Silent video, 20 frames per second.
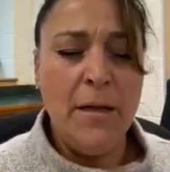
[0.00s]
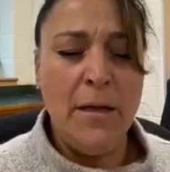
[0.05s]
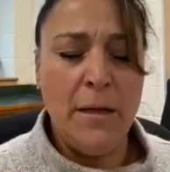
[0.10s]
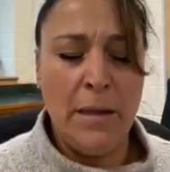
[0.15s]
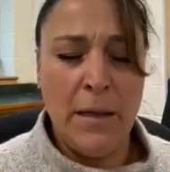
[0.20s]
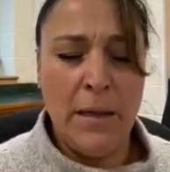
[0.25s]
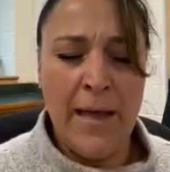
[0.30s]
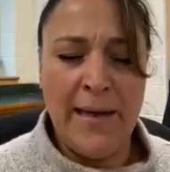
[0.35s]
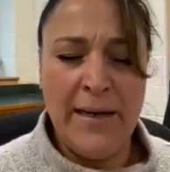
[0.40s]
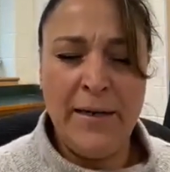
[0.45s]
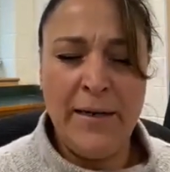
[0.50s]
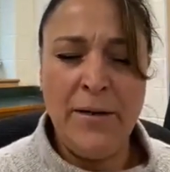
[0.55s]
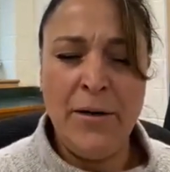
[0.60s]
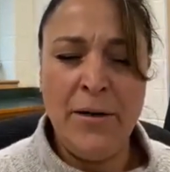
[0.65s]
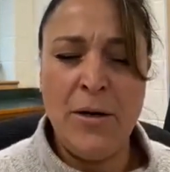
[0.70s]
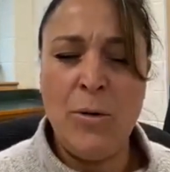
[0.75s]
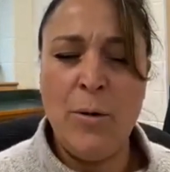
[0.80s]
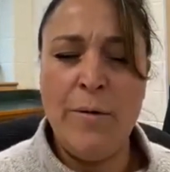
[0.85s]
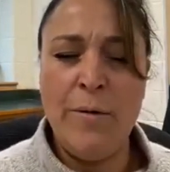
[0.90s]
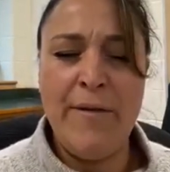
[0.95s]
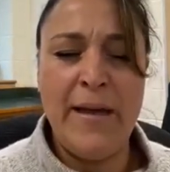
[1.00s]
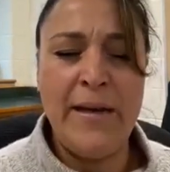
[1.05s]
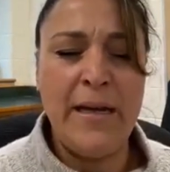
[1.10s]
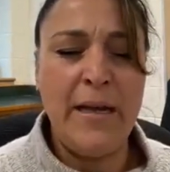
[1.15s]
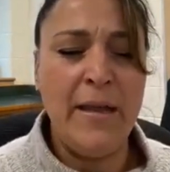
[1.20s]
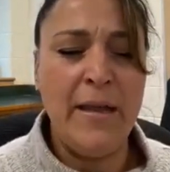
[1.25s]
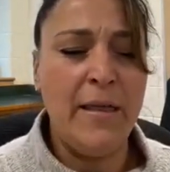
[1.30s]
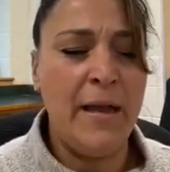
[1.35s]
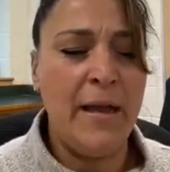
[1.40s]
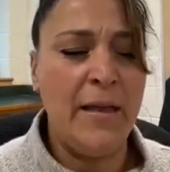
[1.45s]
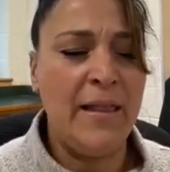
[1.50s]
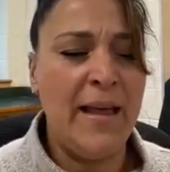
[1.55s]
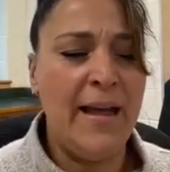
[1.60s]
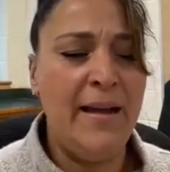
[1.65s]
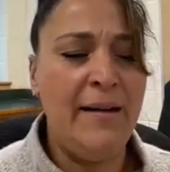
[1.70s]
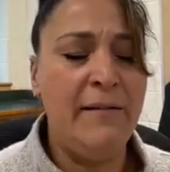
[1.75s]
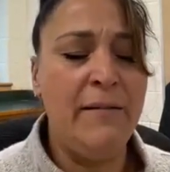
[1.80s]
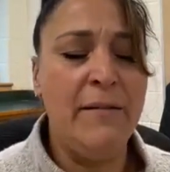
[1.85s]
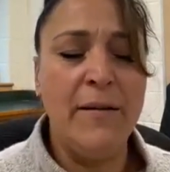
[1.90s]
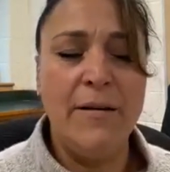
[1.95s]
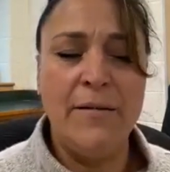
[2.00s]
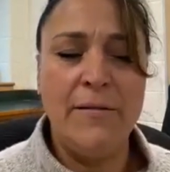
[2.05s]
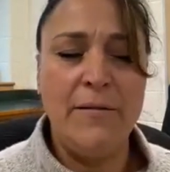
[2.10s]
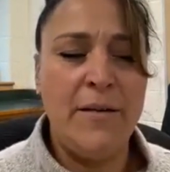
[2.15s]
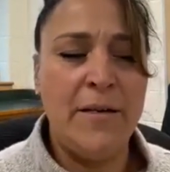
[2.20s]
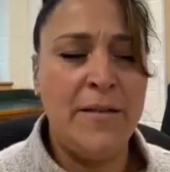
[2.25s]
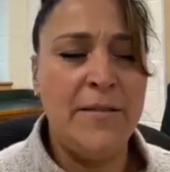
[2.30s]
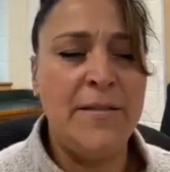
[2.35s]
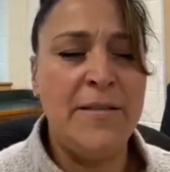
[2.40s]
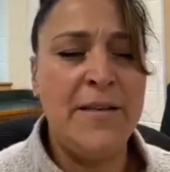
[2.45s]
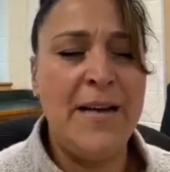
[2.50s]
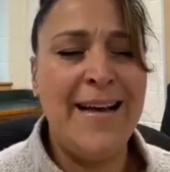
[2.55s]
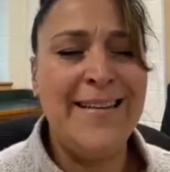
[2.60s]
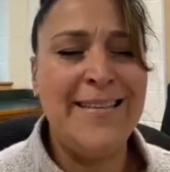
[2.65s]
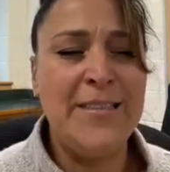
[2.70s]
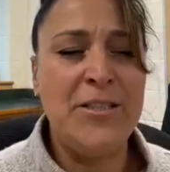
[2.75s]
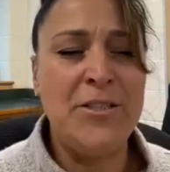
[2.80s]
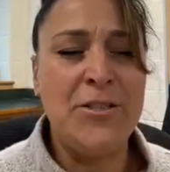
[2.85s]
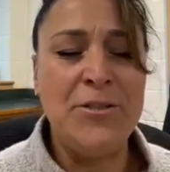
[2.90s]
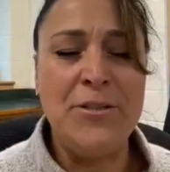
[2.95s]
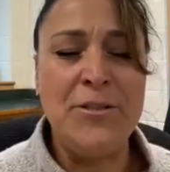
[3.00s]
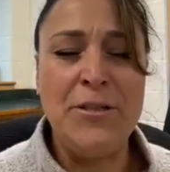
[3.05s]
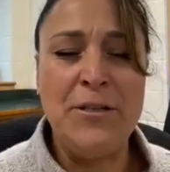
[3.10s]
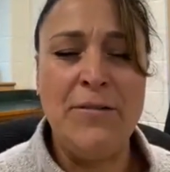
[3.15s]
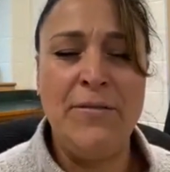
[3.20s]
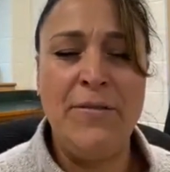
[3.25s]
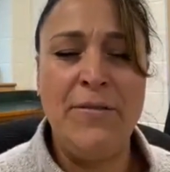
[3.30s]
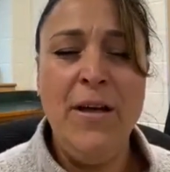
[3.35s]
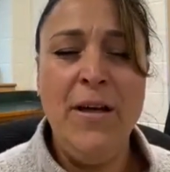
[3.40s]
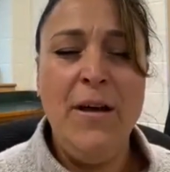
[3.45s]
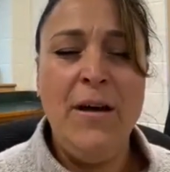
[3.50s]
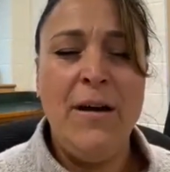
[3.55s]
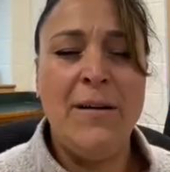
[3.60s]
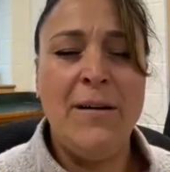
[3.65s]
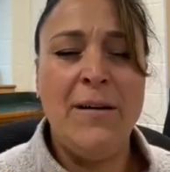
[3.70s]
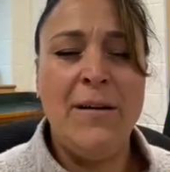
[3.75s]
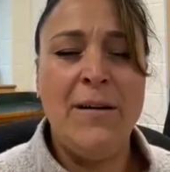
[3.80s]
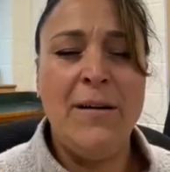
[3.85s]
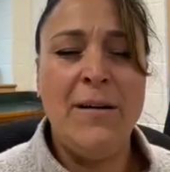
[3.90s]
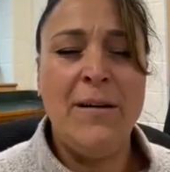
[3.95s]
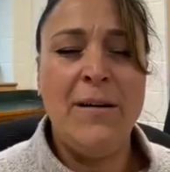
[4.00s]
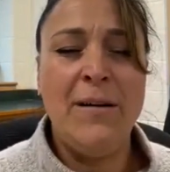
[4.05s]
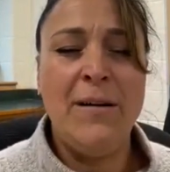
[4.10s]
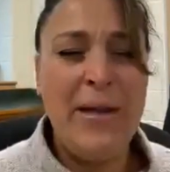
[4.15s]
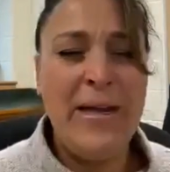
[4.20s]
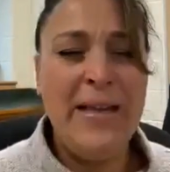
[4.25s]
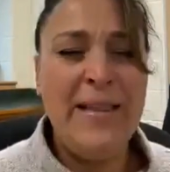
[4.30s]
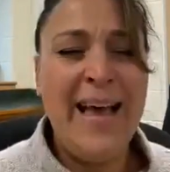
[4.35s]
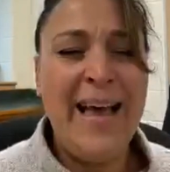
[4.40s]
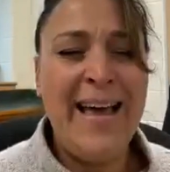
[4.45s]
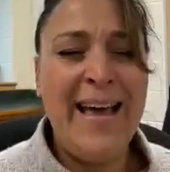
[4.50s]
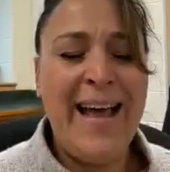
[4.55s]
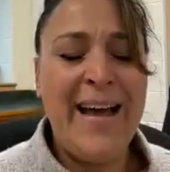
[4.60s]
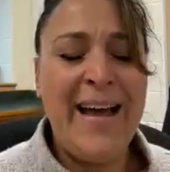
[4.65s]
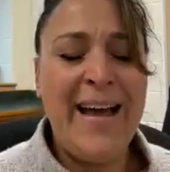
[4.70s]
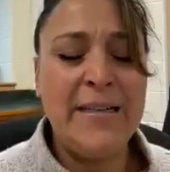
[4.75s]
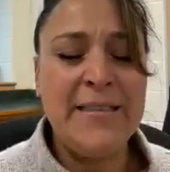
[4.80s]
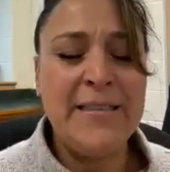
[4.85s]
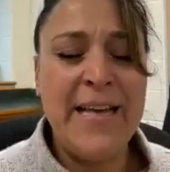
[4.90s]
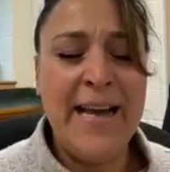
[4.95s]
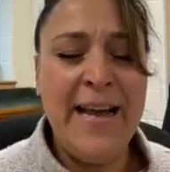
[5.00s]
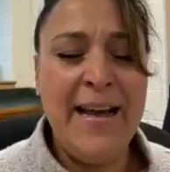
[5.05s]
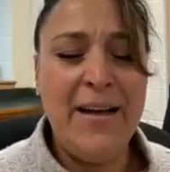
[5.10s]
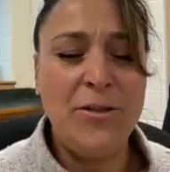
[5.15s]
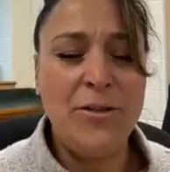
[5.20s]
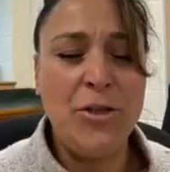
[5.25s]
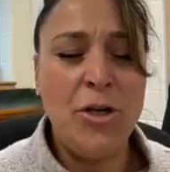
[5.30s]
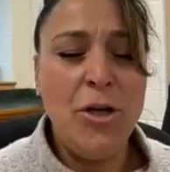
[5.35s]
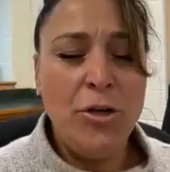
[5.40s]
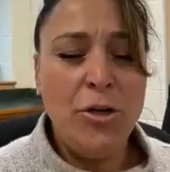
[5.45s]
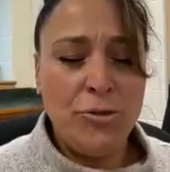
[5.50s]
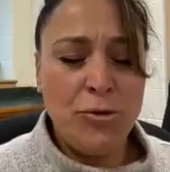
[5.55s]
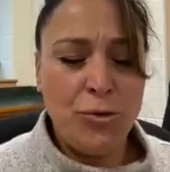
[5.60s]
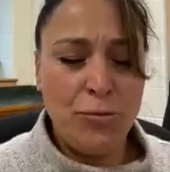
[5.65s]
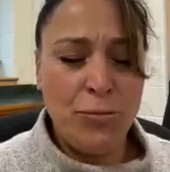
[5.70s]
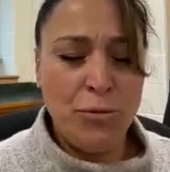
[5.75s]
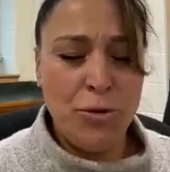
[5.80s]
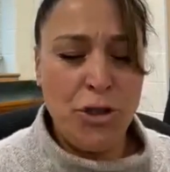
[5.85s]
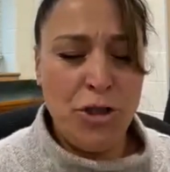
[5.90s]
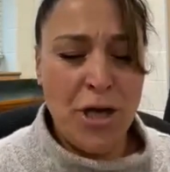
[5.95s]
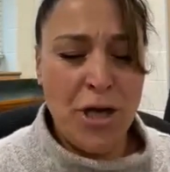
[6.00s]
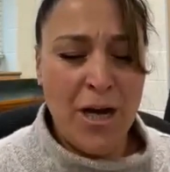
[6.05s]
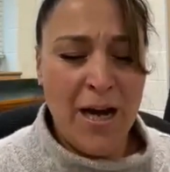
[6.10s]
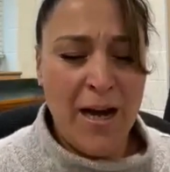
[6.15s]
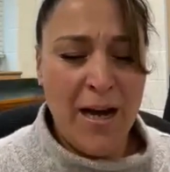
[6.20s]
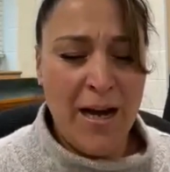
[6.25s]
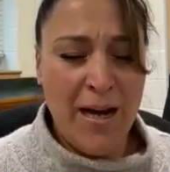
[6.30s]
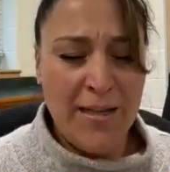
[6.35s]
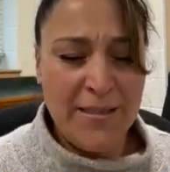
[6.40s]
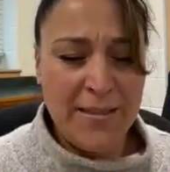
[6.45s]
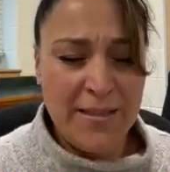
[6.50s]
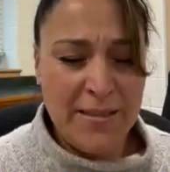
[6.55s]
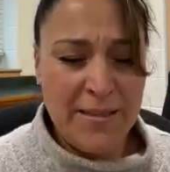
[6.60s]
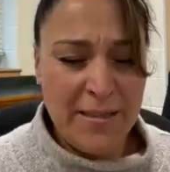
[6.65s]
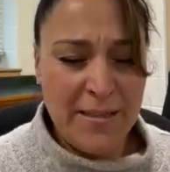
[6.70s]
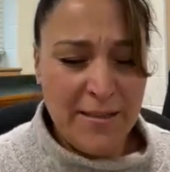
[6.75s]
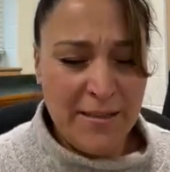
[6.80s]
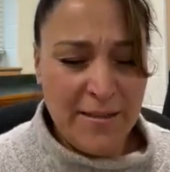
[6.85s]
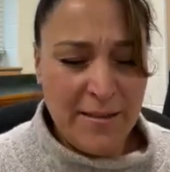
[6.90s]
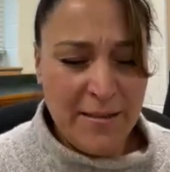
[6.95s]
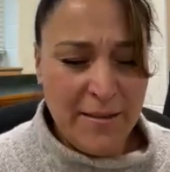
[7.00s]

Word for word: letting go of anything that does not serve, allowing that exhale to just